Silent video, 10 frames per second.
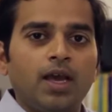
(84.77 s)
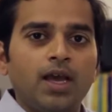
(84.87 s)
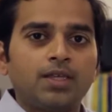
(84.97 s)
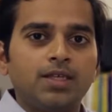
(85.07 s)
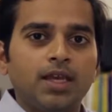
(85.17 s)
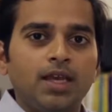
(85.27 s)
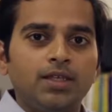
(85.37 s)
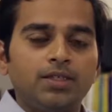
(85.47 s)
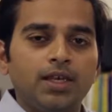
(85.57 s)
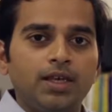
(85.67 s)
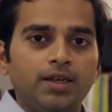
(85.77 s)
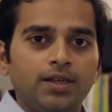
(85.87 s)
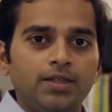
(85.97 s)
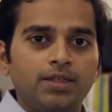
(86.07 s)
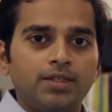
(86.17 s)
As the age
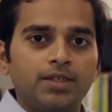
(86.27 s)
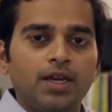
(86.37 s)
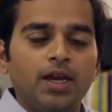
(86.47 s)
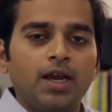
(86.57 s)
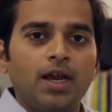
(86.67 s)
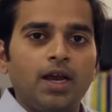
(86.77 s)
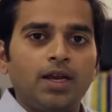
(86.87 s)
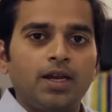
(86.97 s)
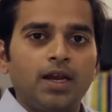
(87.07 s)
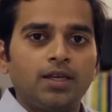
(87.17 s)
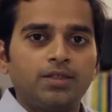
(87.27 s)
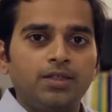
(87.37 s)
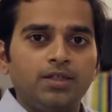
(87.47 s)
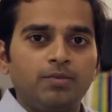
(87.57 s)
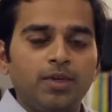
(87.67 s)
increases and as
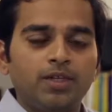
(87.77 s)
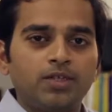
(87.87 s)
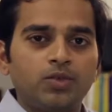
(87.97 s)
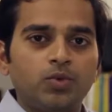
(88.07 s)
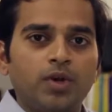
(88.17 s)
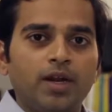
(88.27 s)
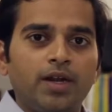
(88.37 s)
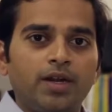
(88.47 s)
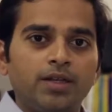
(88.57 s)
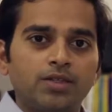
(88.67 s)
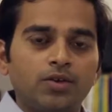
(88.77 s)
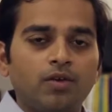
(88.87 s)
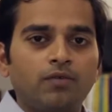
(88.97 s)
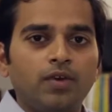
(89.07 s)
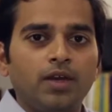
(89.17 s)
these patients who are at risk
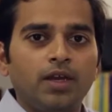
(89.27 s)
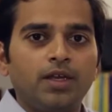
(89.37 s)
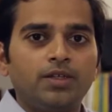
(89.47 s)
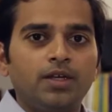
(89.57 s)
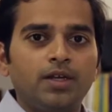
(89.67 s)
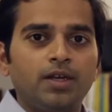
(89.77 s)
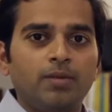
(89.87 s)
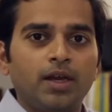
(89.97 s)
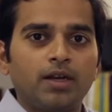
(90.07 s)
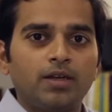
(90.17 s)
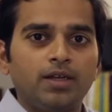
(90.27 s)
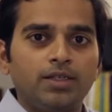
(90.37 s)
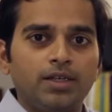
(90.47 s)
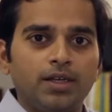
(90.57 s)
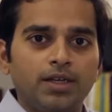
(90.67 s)
of age-related macular
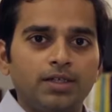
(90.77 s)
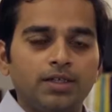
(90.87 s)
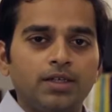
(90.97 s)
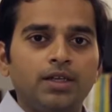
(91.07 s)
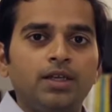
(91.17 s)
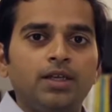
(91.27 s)
degeneration,